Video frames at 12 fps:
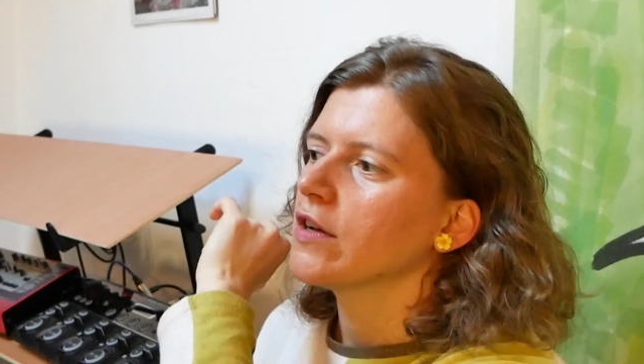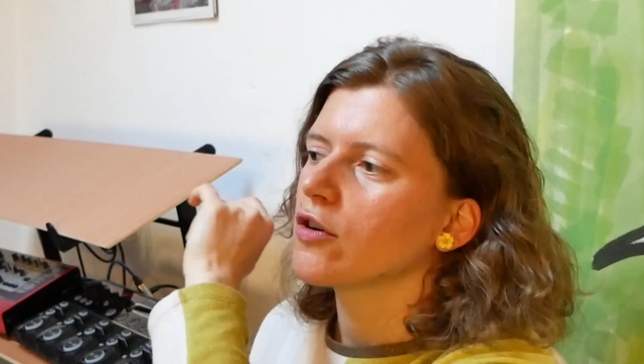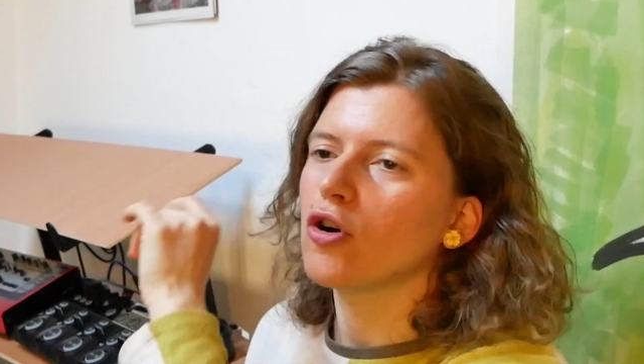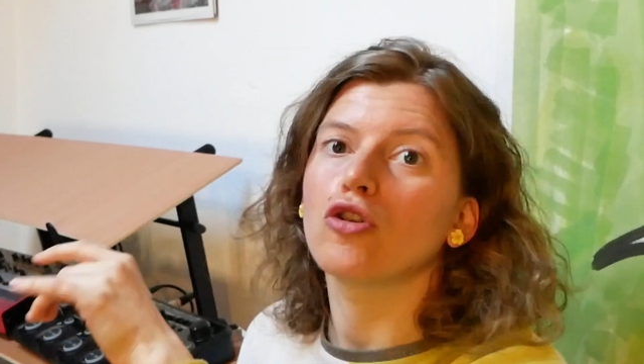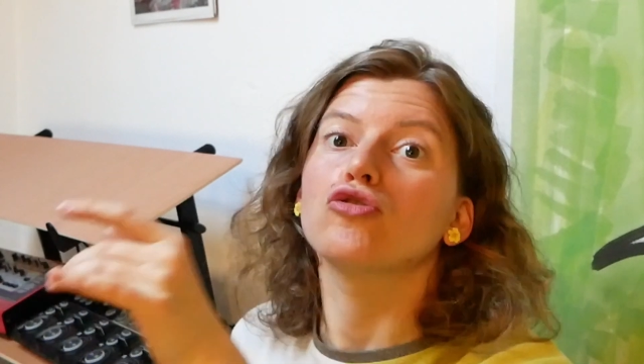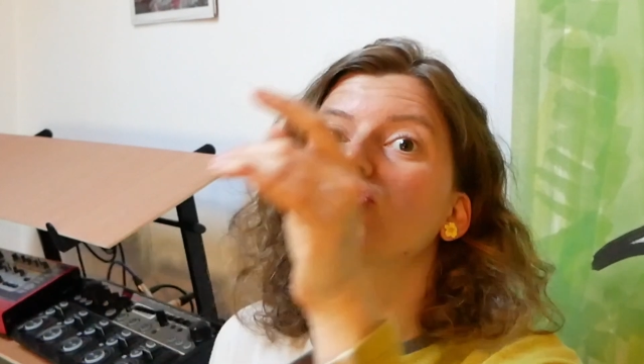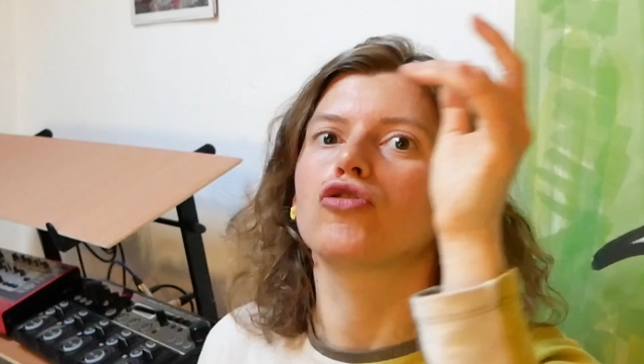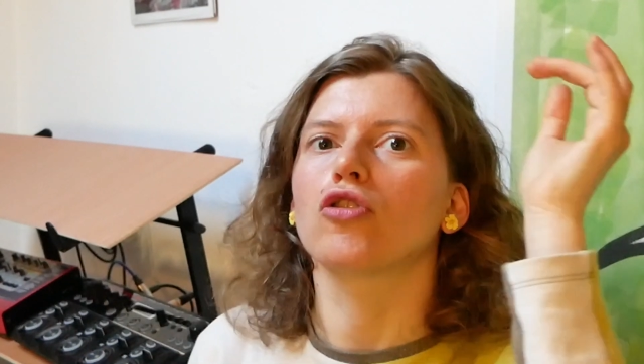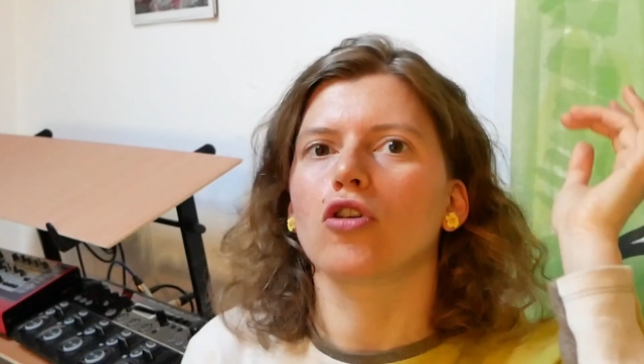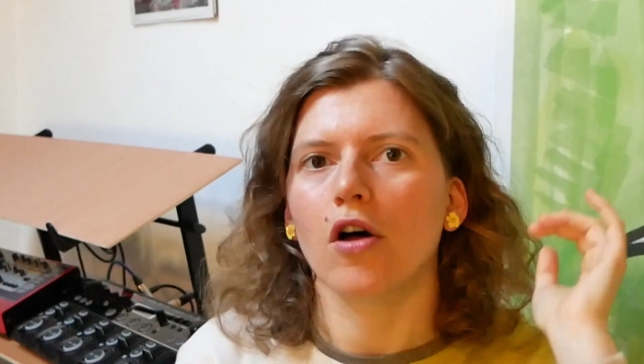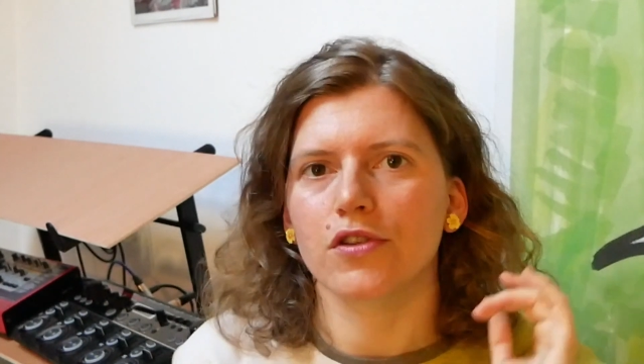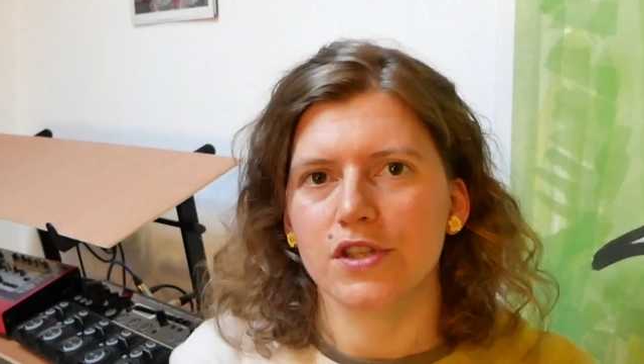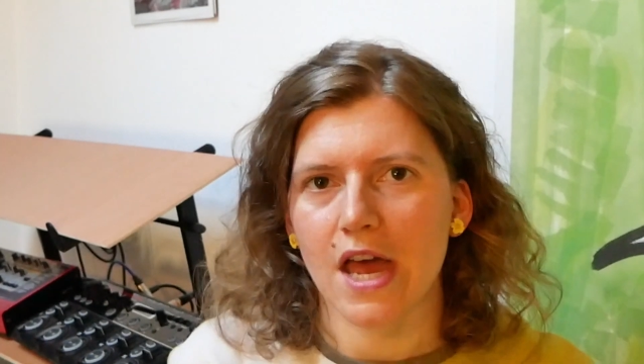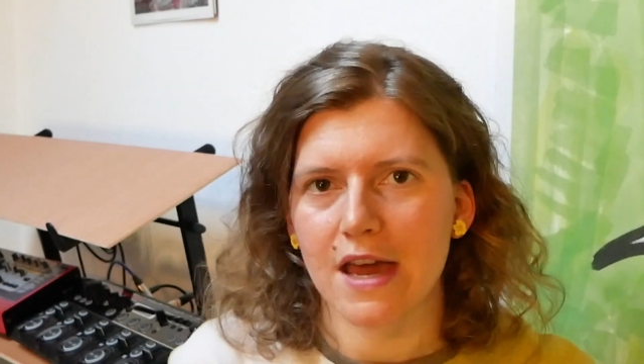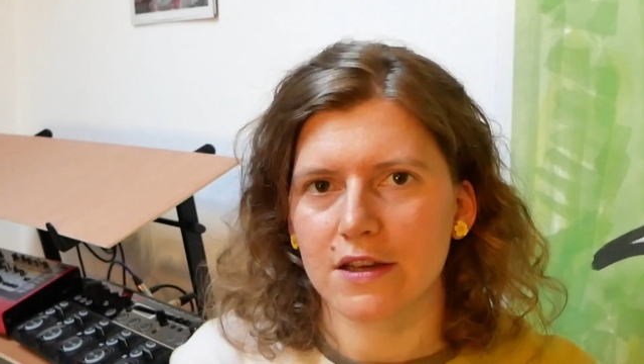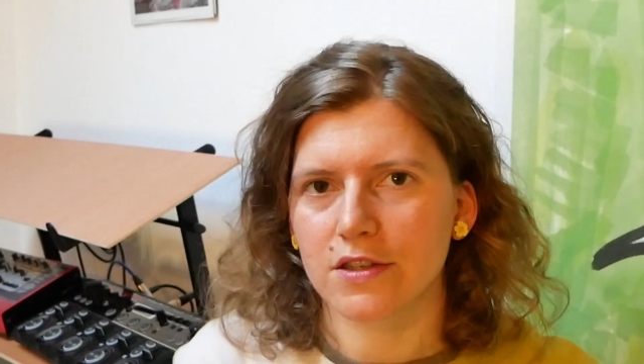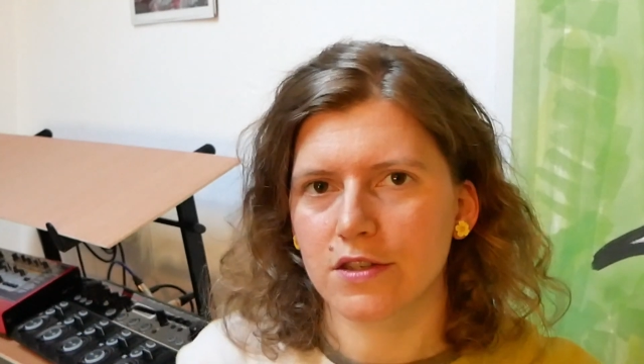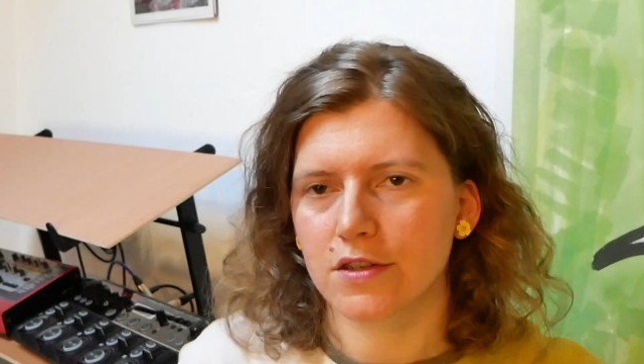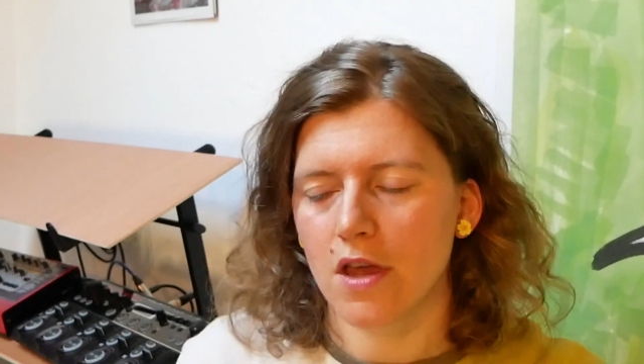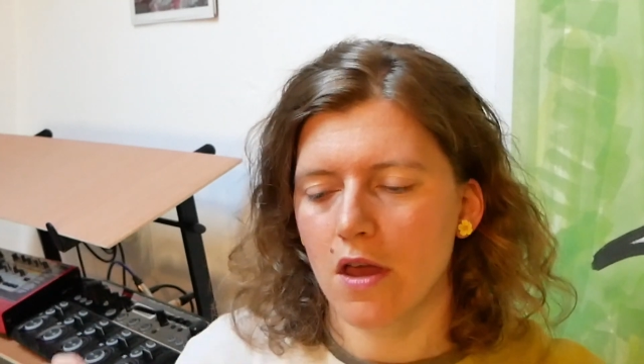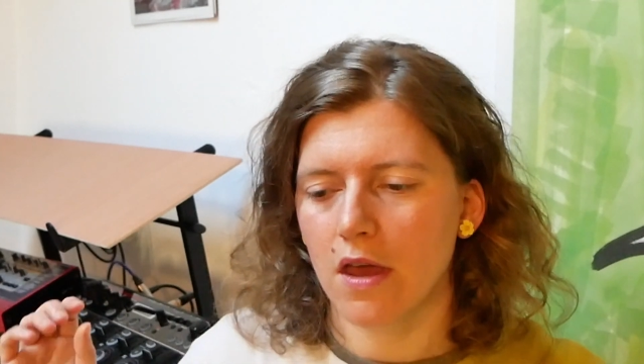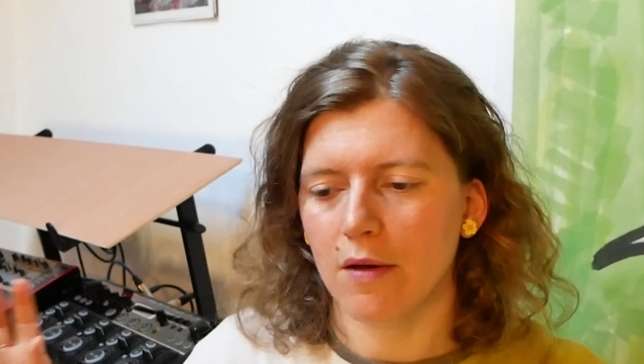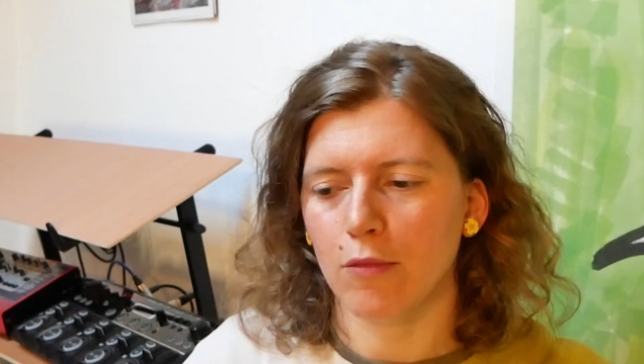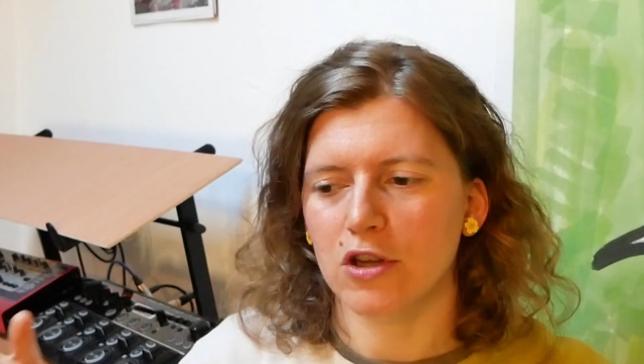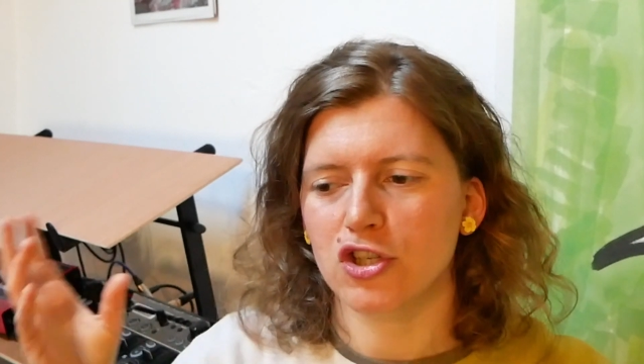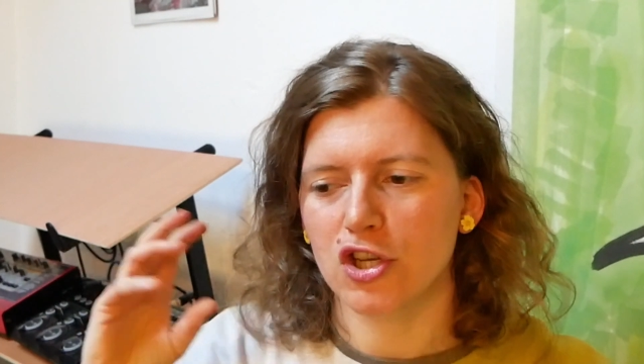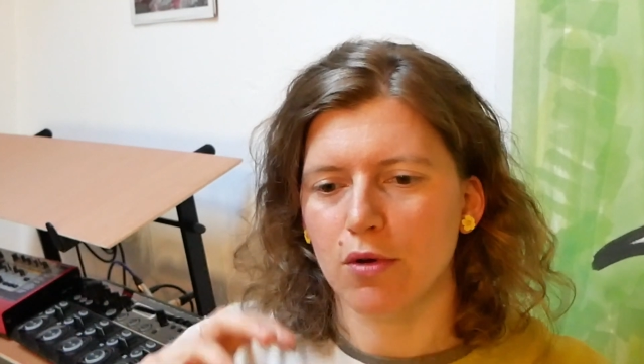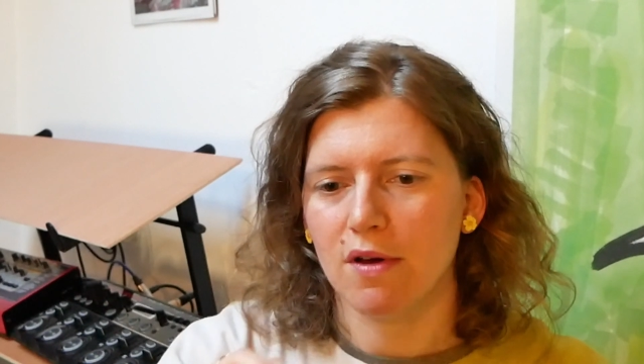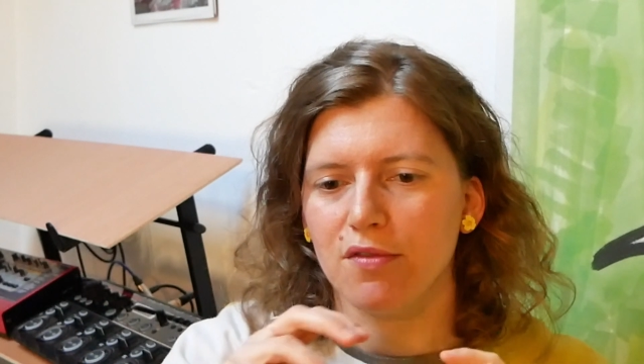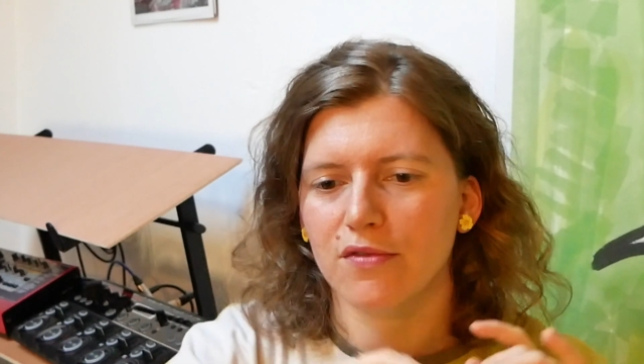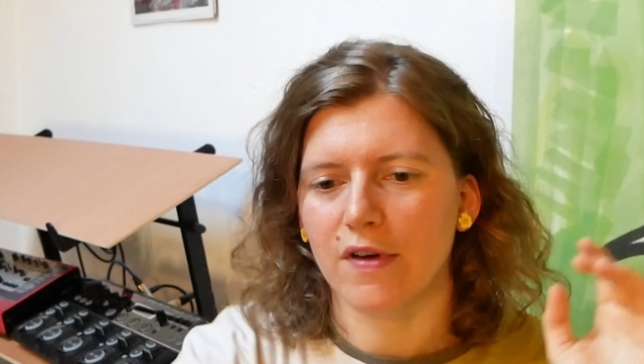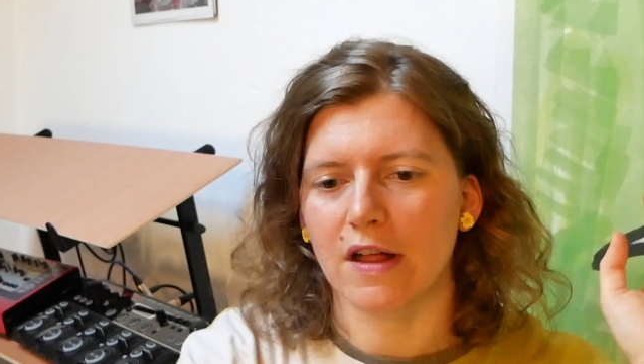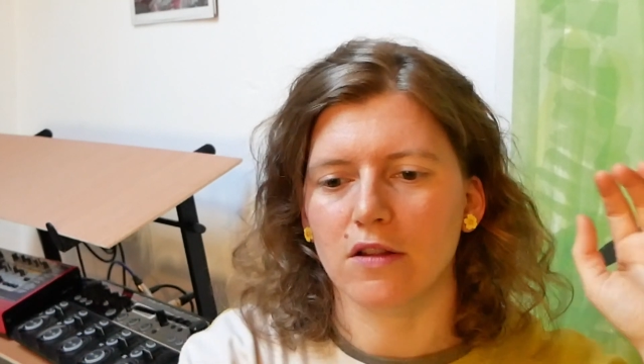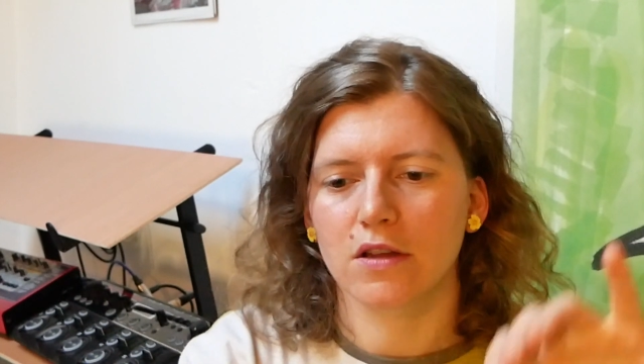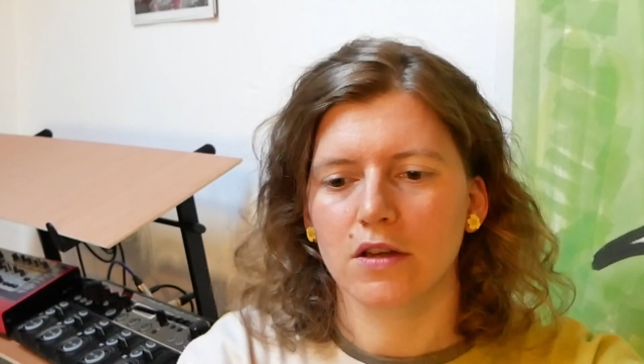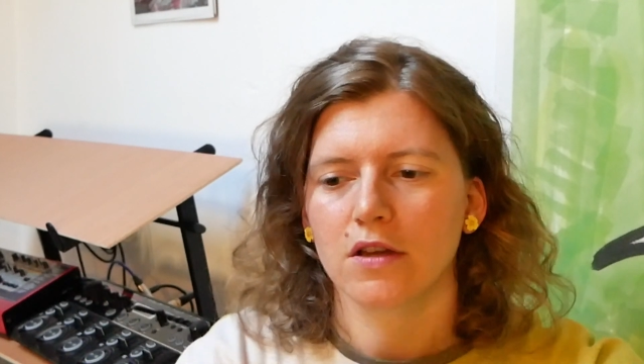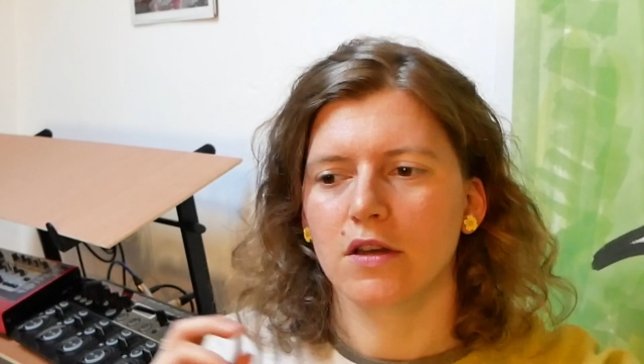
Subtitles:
cultural context in which you have felt